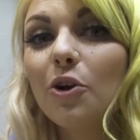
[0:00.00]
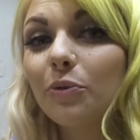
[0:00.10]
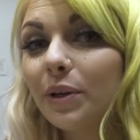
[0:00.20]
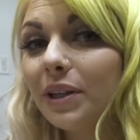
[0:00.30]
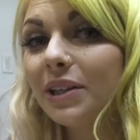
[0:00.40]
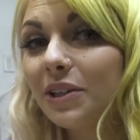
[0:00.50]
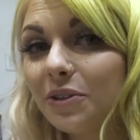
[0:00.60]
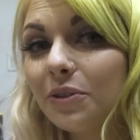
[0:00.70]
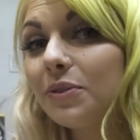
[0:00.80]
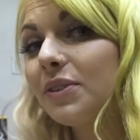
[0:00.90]
really
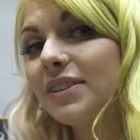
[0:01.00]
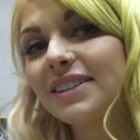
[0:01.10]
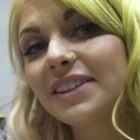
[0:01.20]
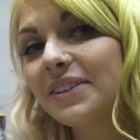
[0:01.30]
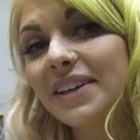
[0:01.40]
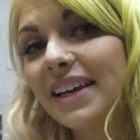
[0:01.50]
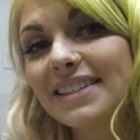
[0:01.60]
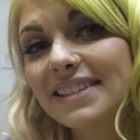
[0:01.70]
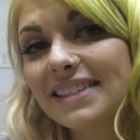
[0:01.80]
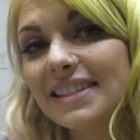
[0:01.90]
cute little
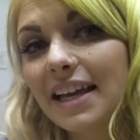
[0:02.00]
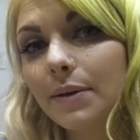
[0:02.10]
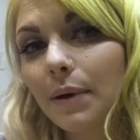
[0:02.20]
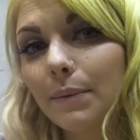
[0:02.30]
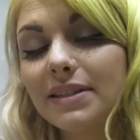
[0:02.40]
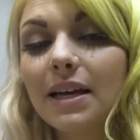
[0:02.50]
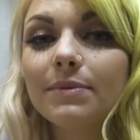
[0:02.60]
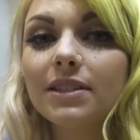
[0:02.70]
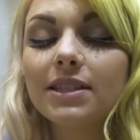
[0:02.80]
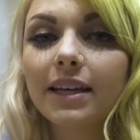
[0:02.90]
cases that you might be
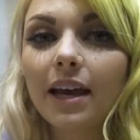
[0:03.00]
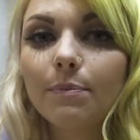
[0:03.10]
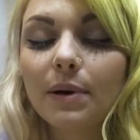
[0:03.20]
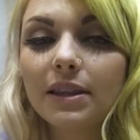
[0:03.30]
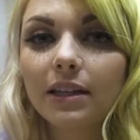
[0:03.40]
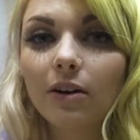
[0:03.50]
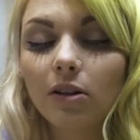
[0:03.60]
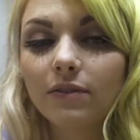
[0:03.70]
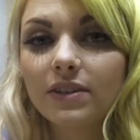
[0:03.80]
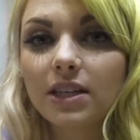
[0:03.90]
tempted to get, but then
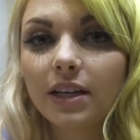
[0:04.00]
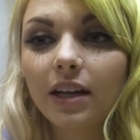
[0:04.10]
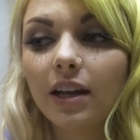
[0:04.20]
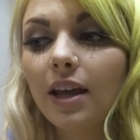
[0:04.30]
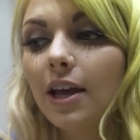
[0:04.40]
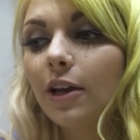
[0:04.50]
all of a sudden